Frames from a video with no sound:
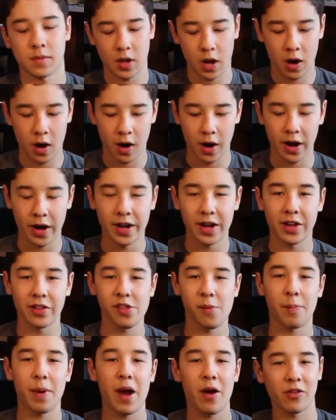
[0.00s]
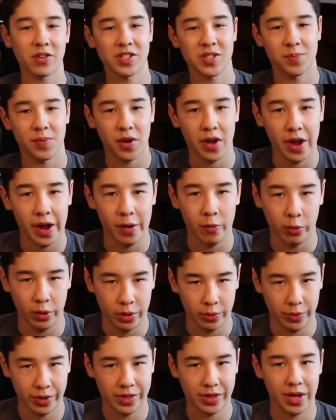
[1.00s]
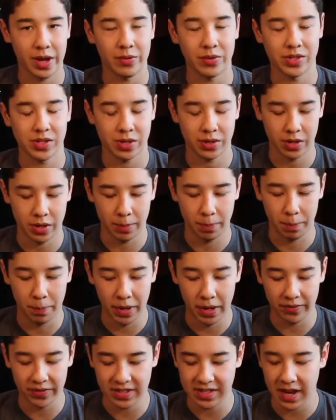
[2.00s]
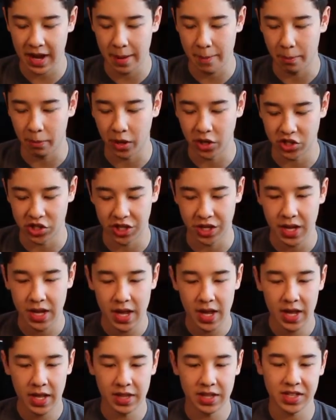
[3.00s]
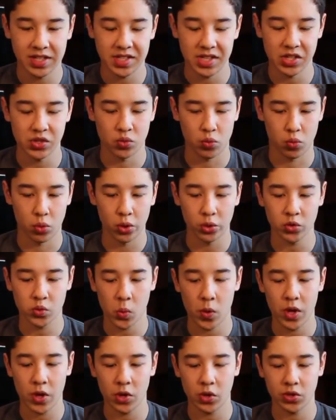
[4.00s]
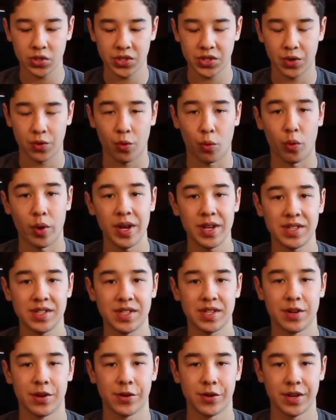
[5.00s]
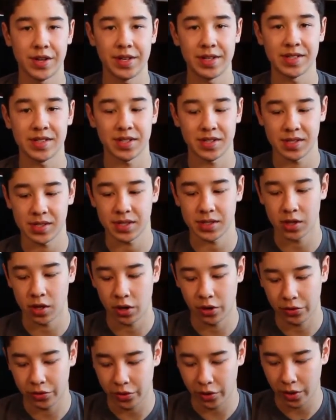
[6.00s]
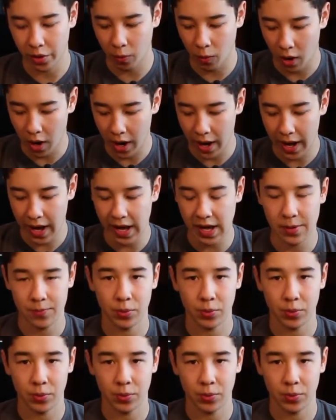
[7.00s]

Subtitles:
Alright, now the power supply I went with, I was on a bit of a tight budget. This is Rosewill's Green Series 630 watt 80